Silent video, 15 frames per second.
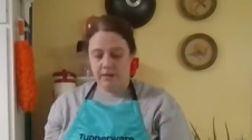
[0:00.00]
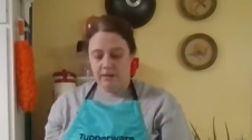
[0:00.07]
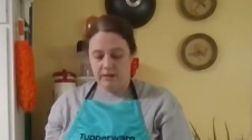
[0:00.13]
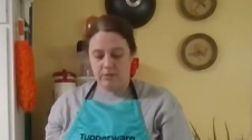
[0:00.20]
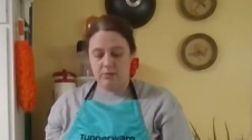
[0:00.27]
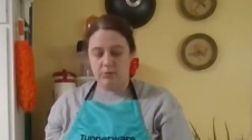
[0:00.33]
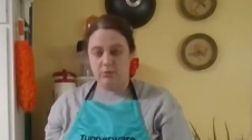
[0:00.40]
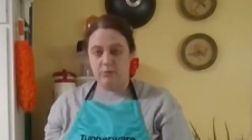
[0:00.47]
and
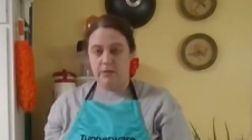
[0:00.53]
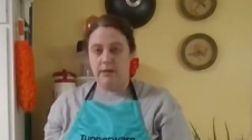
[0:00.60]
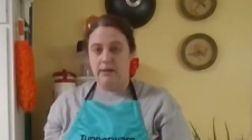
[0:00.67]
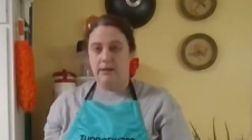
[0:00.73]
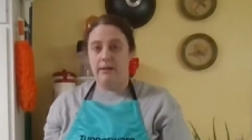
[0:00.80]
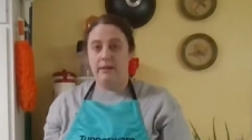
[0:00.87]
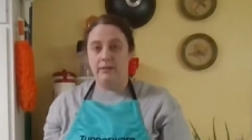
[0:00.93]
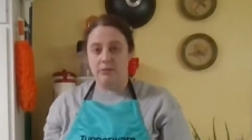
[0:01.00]
it'll
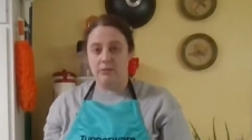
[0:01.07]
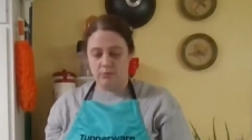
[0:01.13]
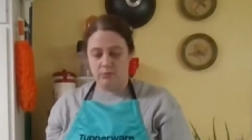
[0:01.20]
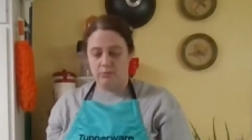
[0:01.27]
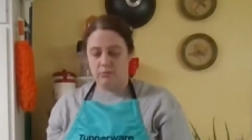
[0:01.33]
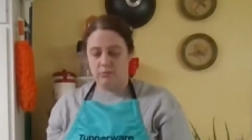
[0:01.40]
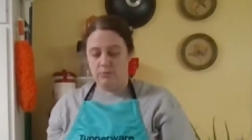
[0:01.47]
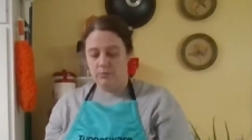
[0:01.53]
drain
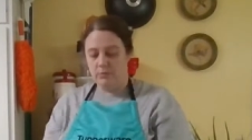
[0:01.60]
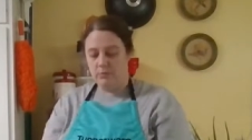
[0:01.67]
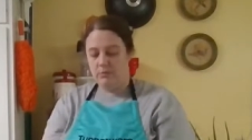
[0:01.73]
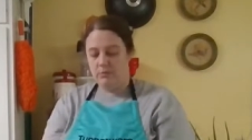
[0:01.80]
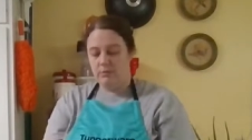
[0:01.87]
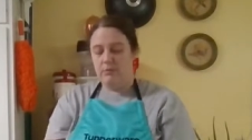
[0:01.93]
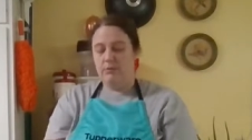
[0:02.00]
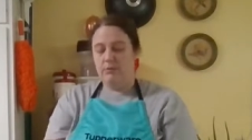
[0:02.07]
into
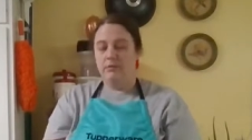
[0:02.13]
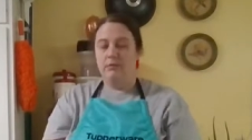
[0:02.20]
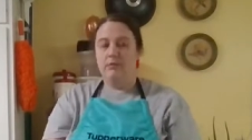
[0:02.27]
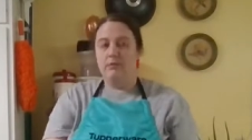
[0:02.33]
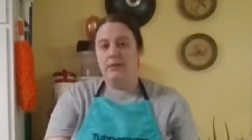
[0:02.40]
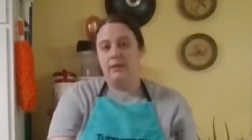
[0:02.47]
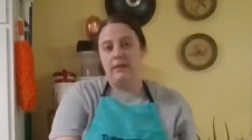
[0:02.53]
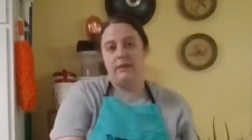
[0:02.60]

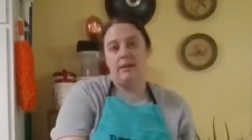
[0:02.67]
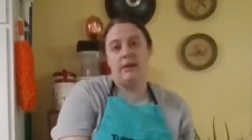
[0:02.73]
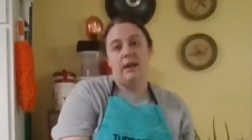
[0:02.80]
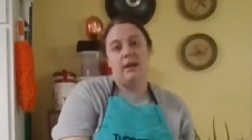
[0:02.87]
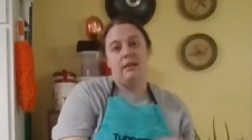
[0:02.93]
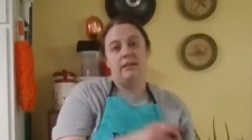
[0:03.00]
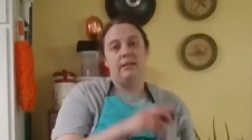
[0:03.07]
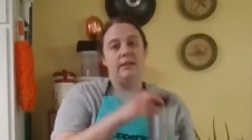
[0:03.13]
the
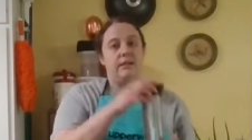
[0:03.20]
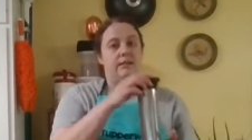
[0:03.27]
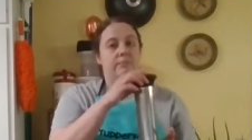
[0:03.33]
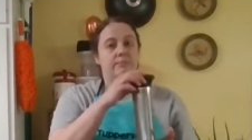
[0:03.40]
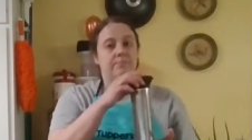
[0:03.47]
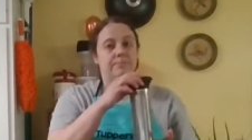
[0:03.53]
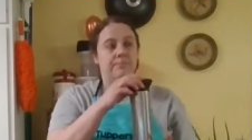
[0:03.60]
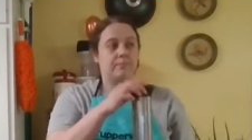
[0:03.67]
lid